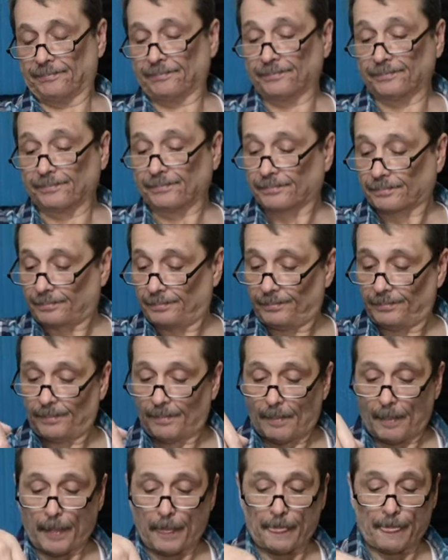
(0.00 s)

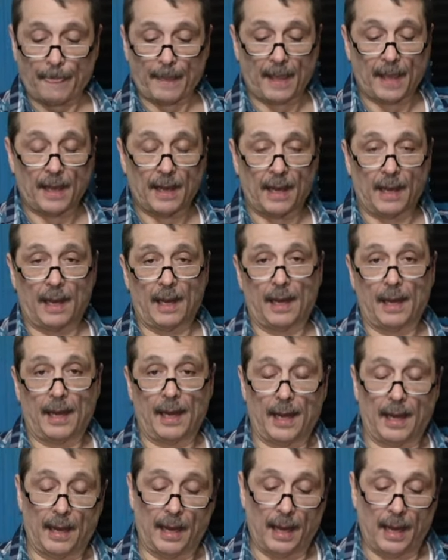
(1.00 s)

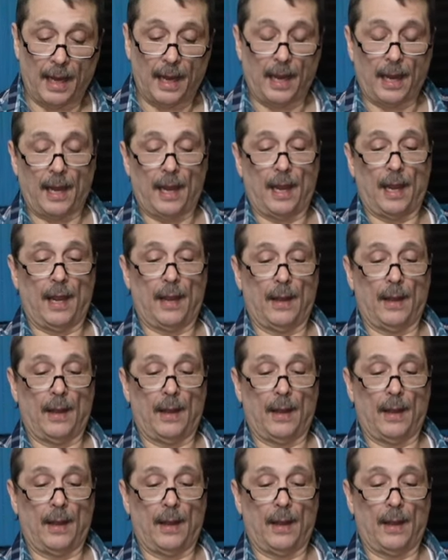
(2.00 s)
(silence)